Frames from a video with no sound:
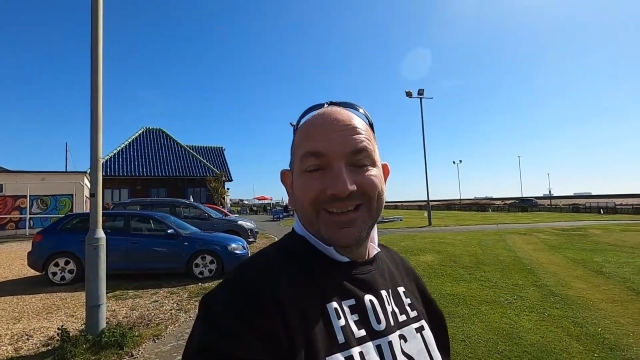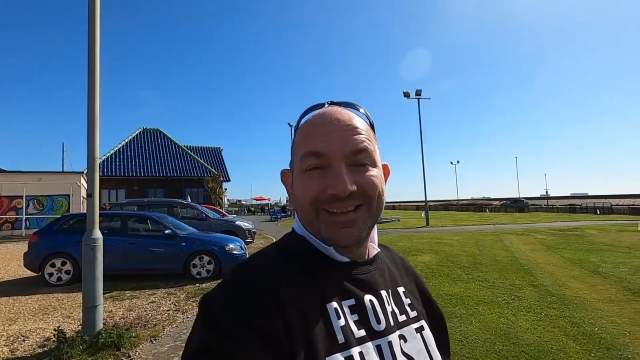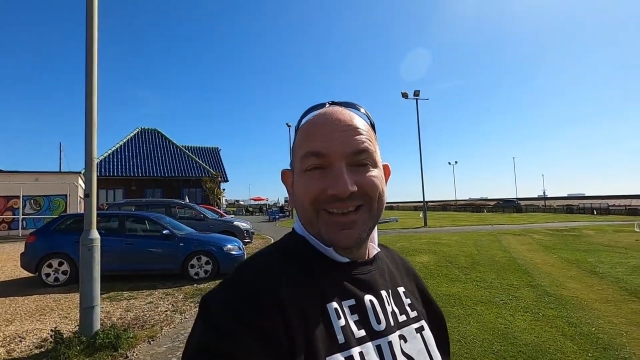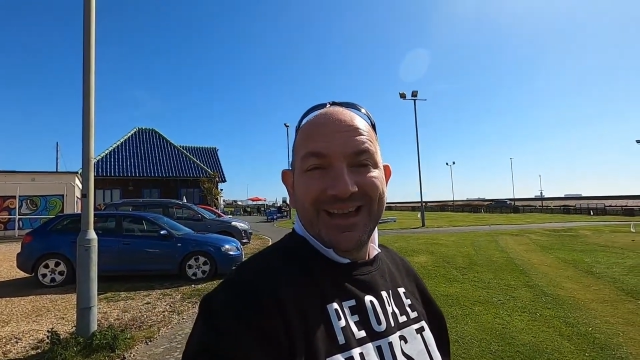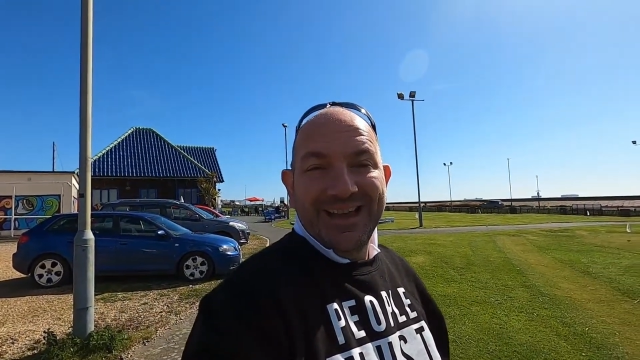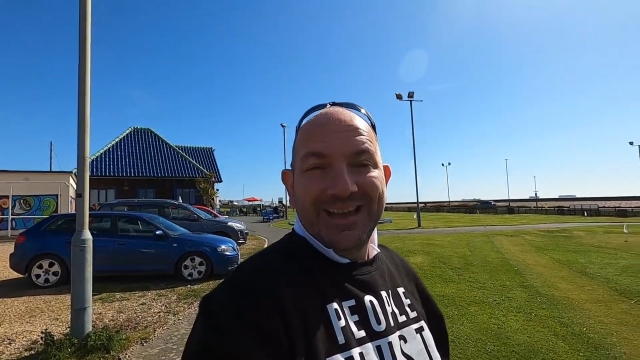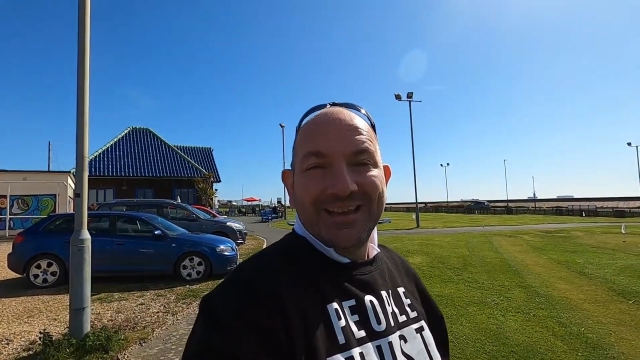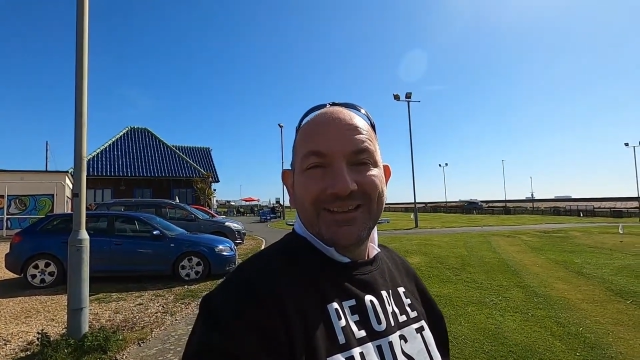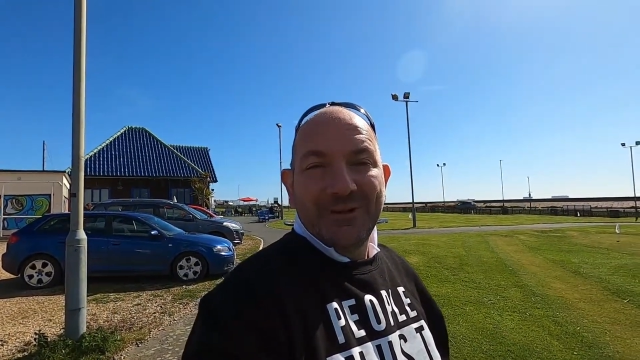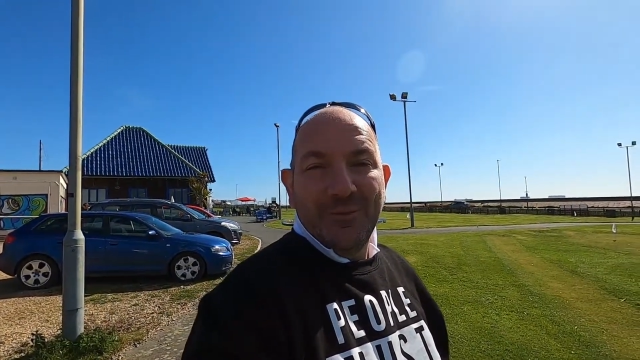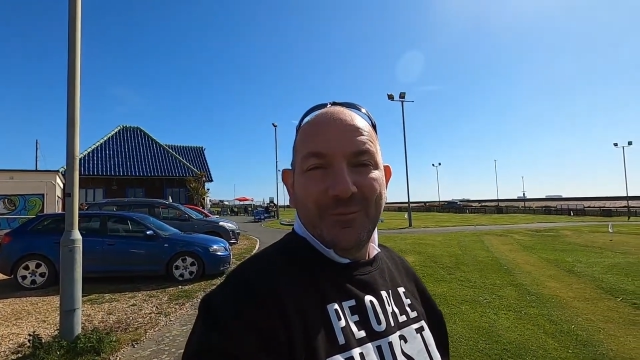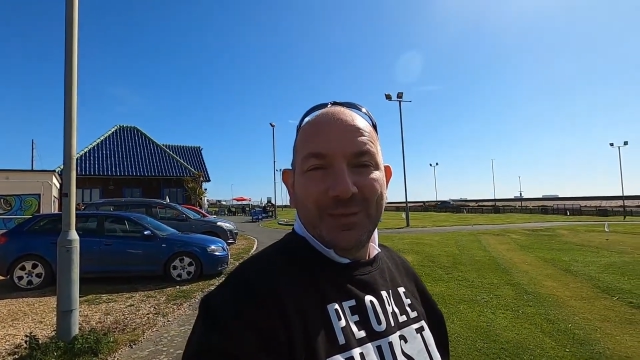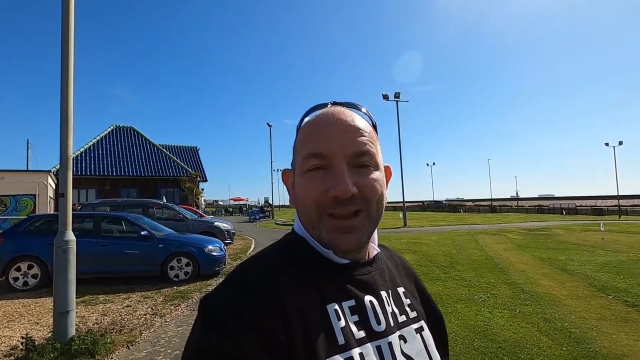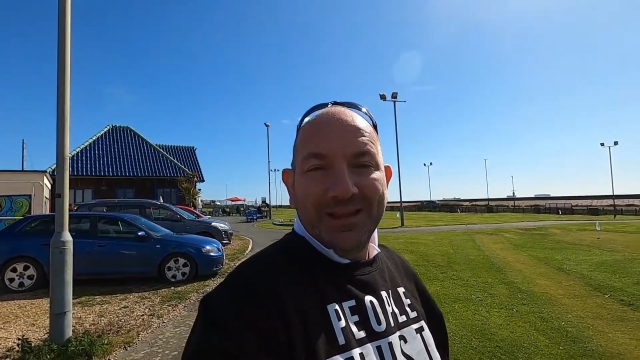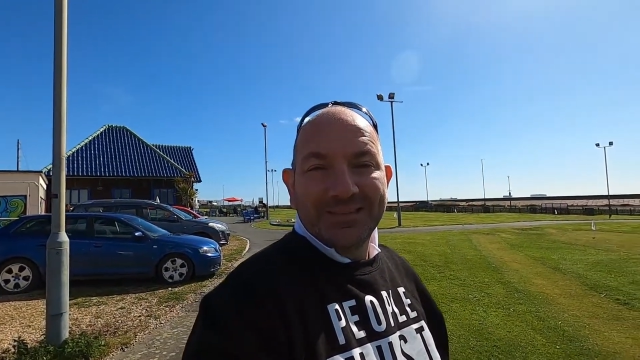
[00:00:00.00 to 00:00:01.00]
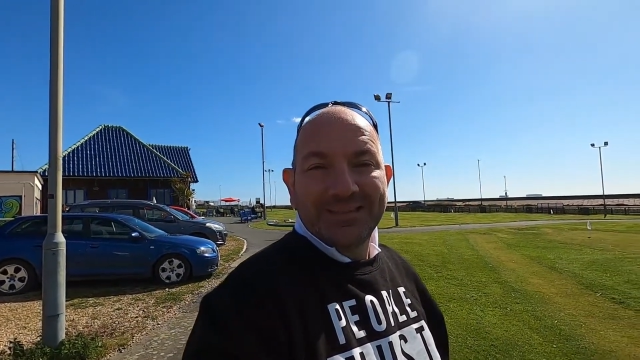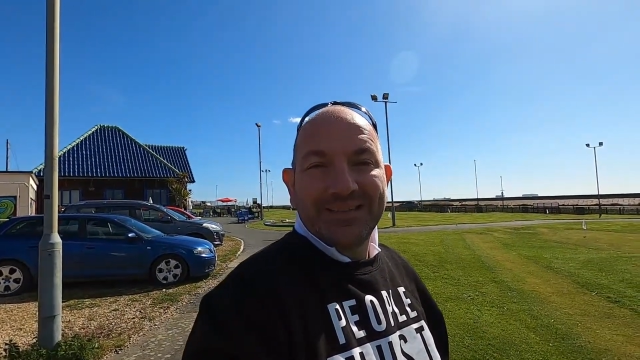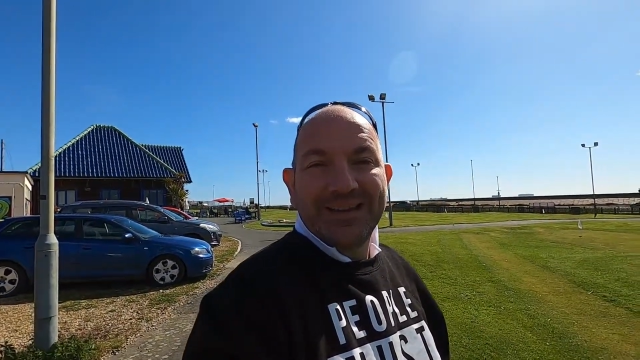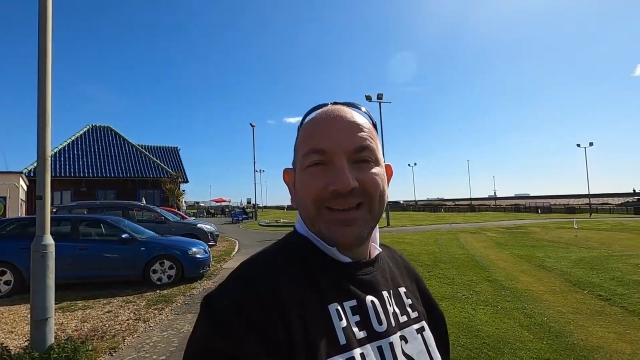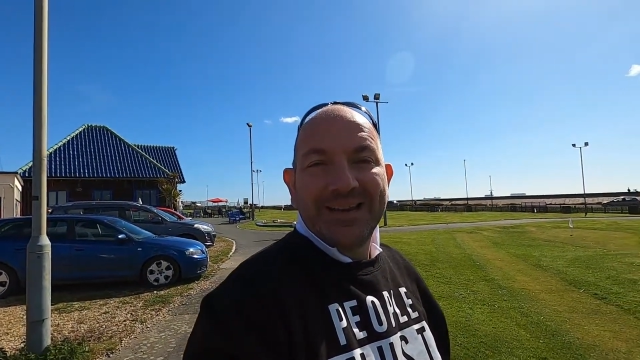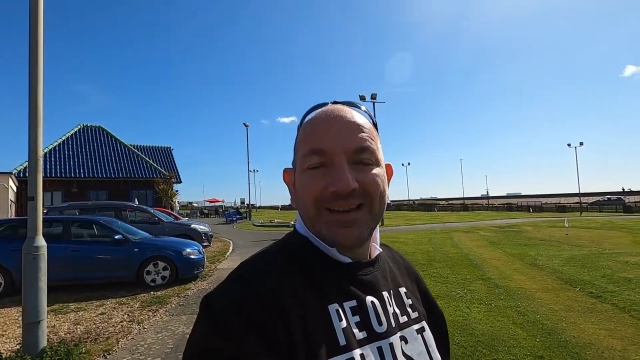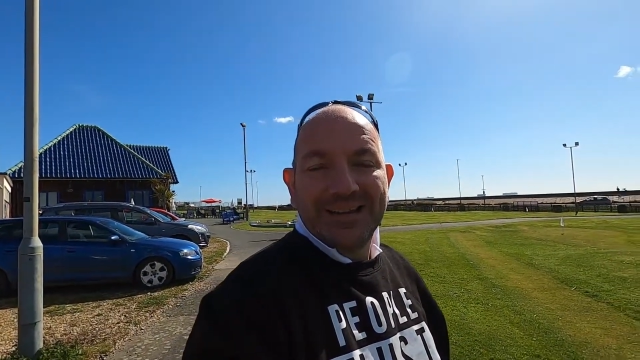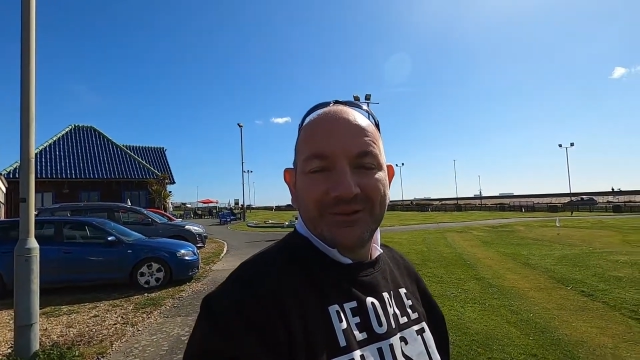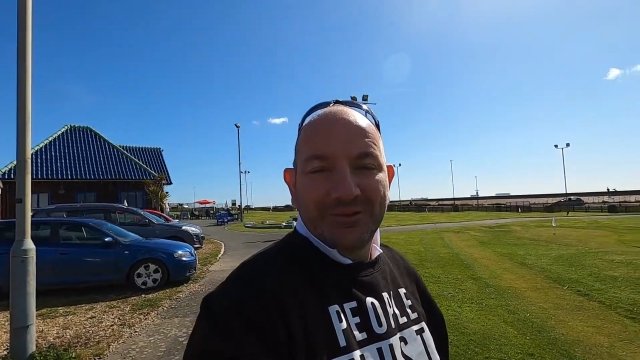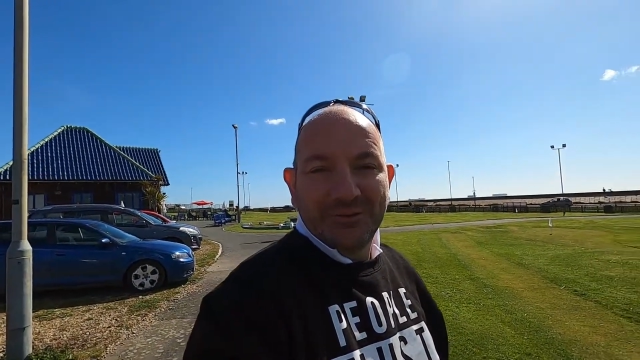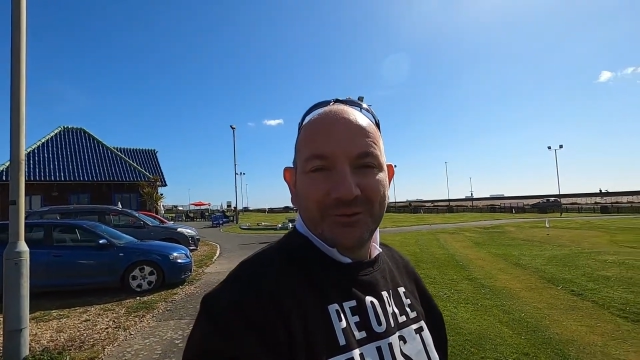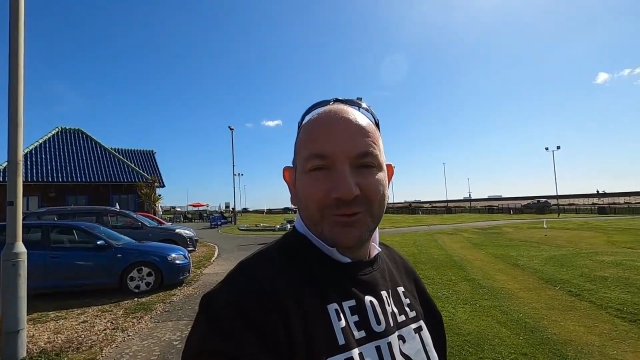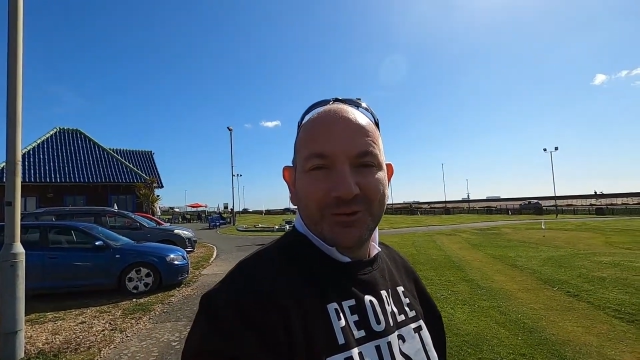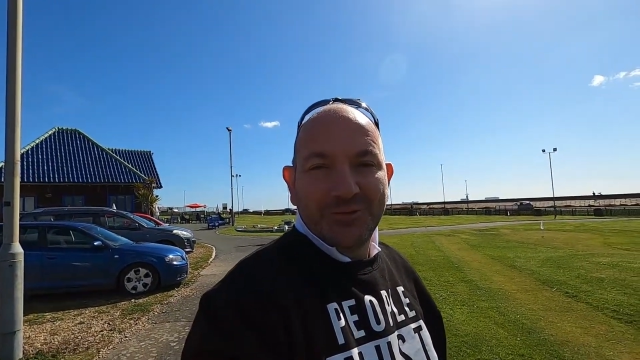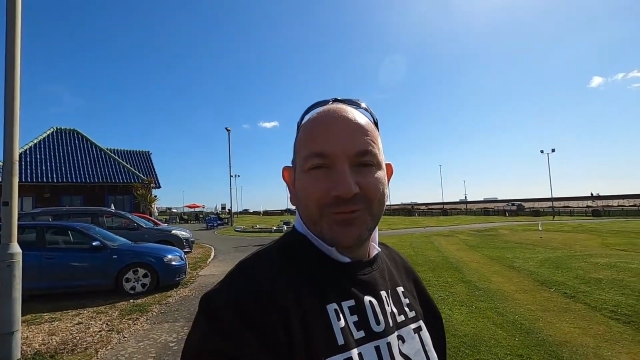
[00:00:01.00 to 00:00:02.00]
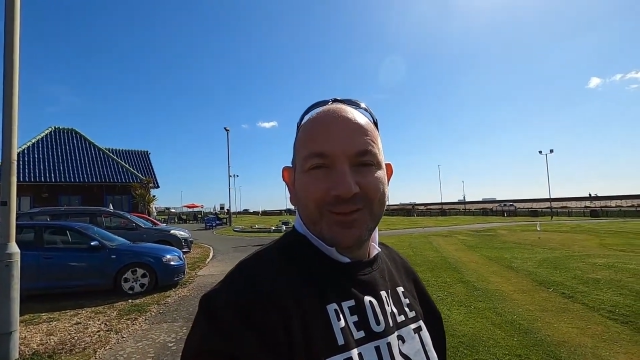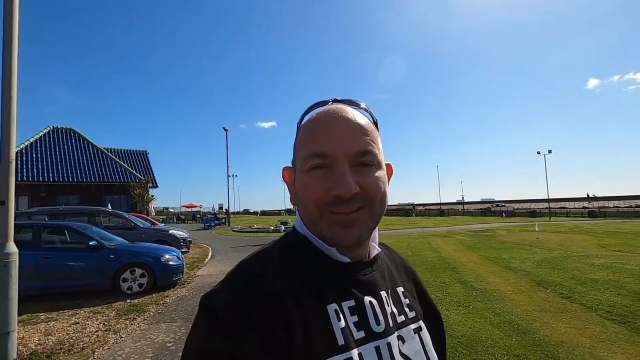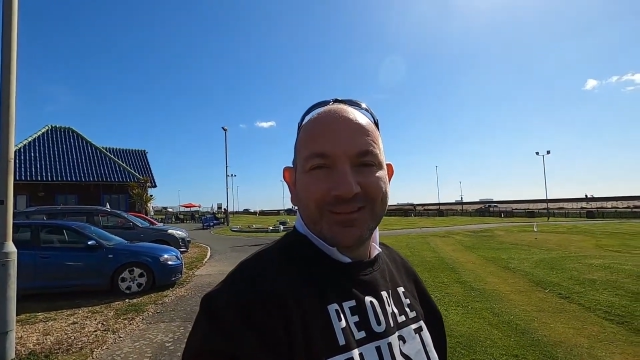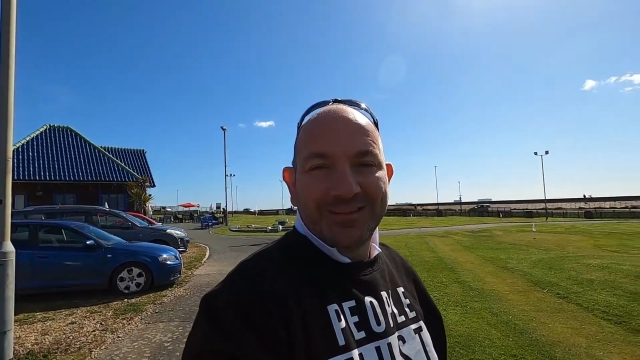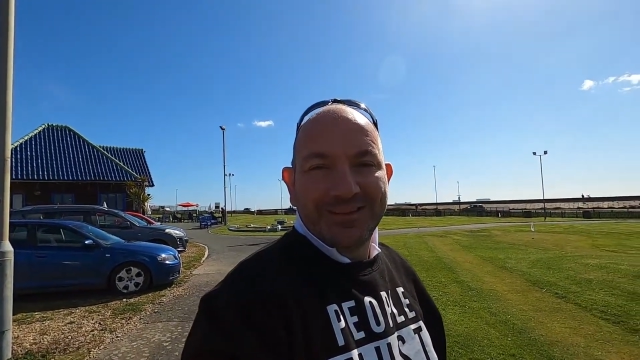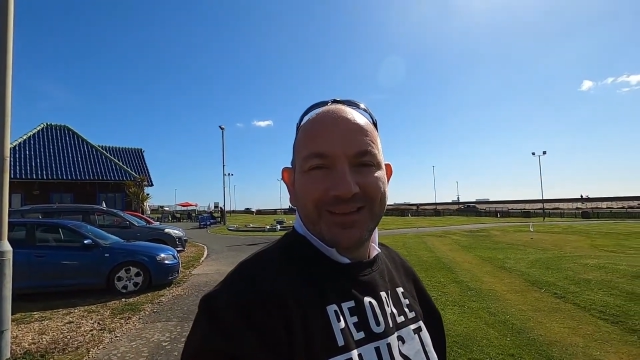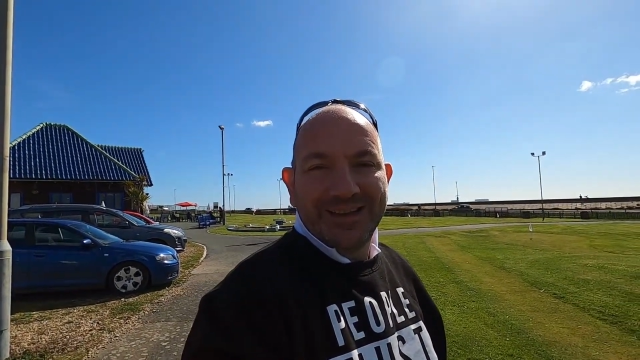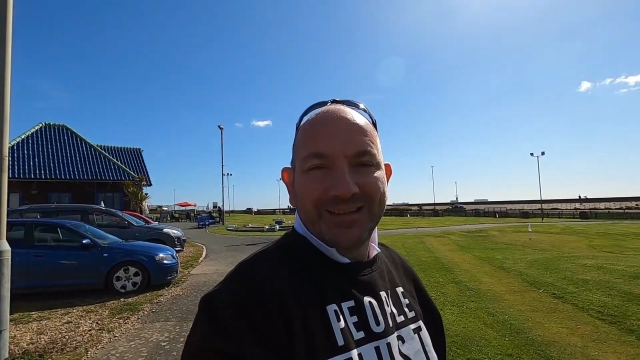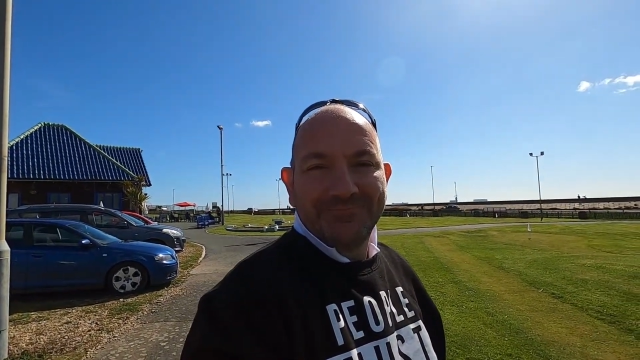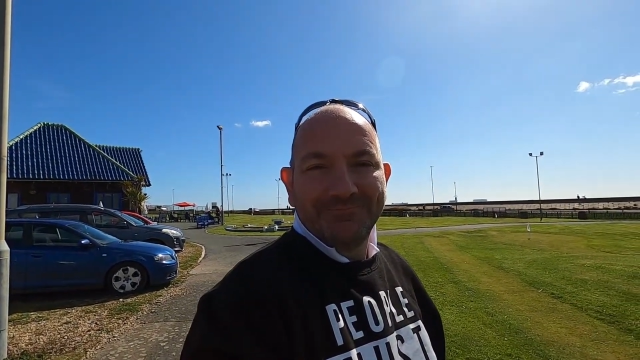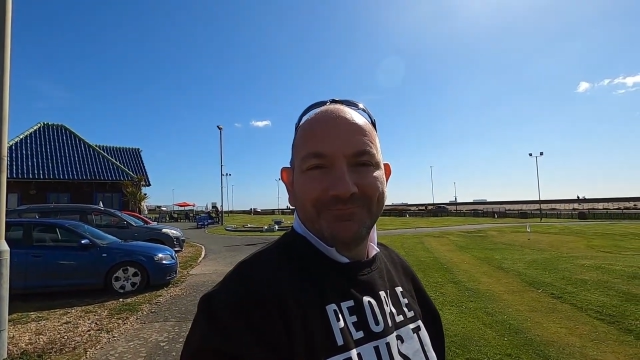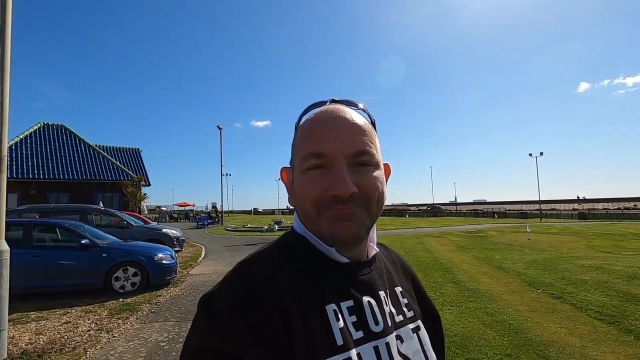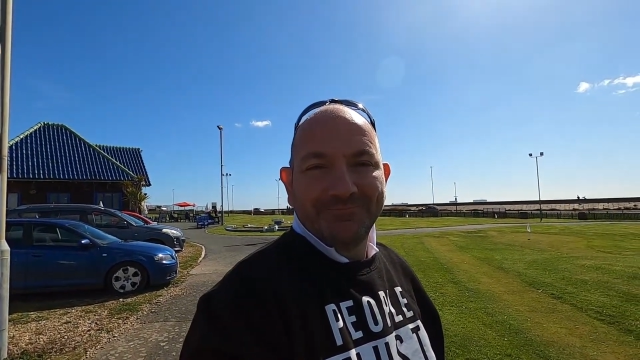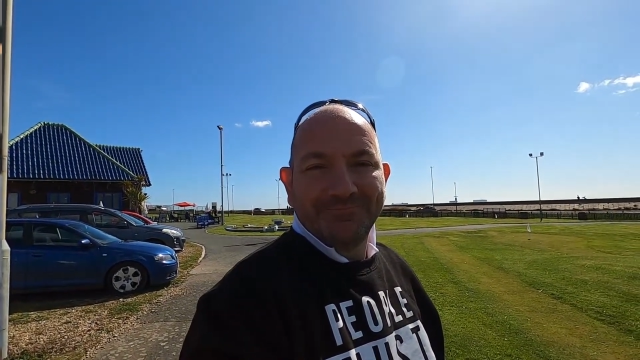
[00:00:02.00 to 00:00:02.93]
Take care, God bless, enjoy the rest of the day.